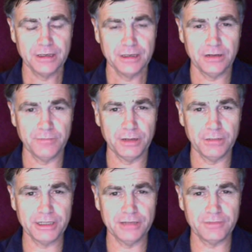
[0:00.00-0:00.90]
of
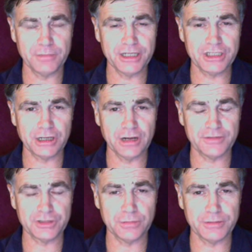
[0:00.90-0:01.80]
Public Information
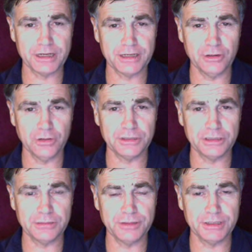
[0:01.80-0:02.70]
Officer, PIO, to
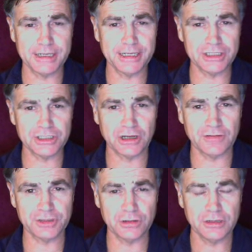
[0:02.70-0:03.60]
Communications
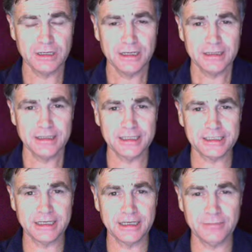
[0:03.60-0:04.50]
Officer. They
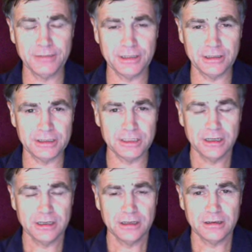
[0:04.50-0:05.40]
said because
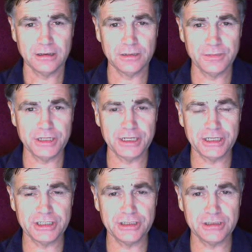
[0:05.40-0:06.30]

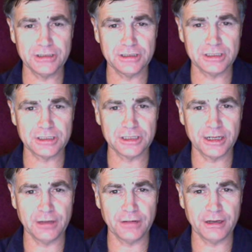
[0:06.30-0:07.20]
communications, the
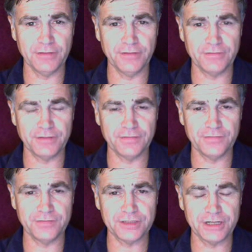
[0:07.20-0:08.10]
area of it for the
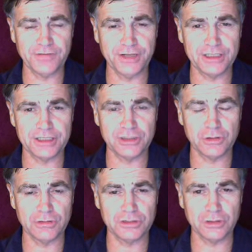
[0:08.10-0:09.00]
city of Phoenix has
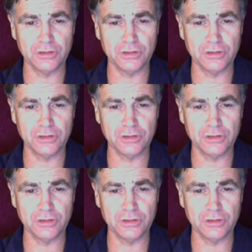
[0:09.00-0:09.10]
grown so